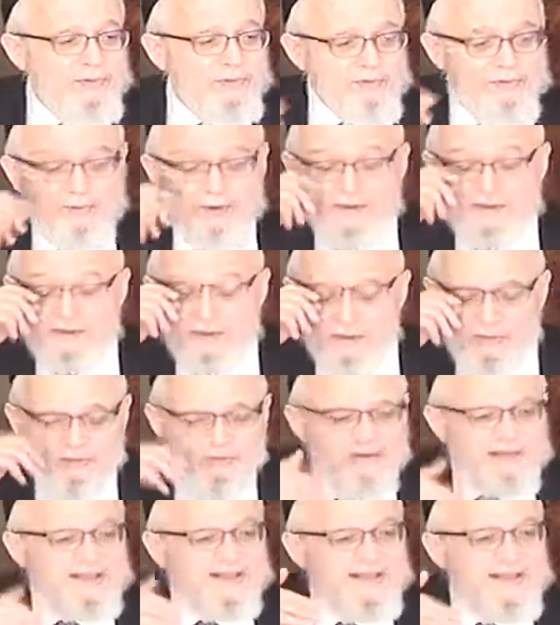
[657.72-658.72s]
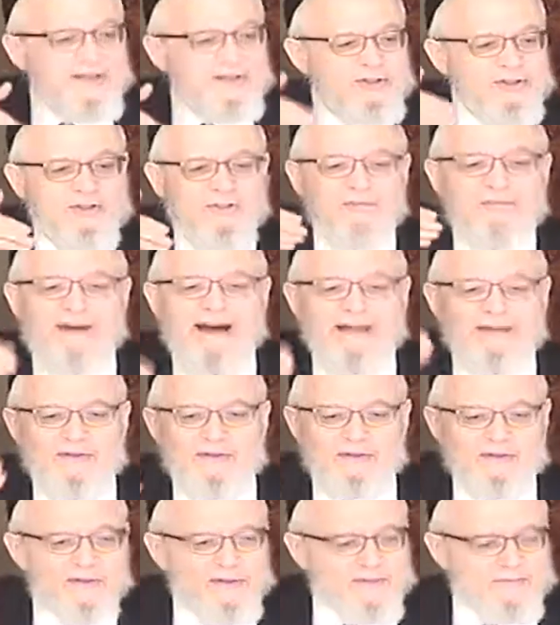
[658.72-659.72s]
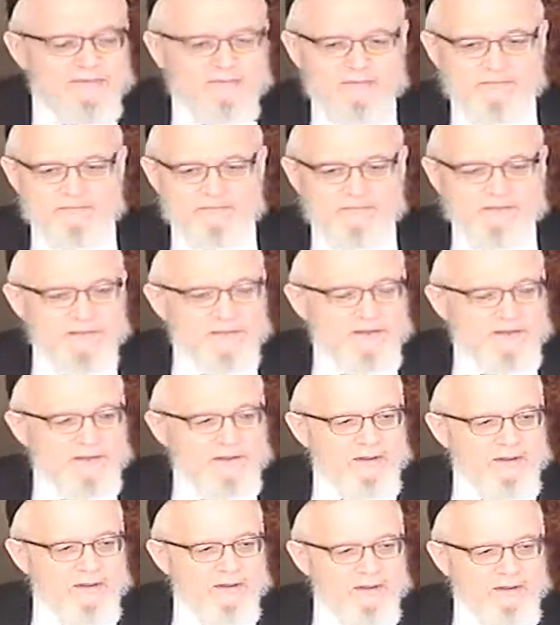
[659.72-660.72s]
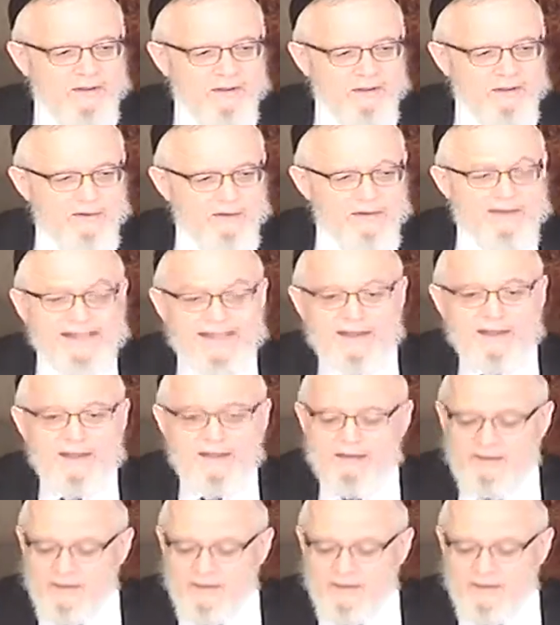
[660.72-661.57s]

first the three stages of bondage. Leading,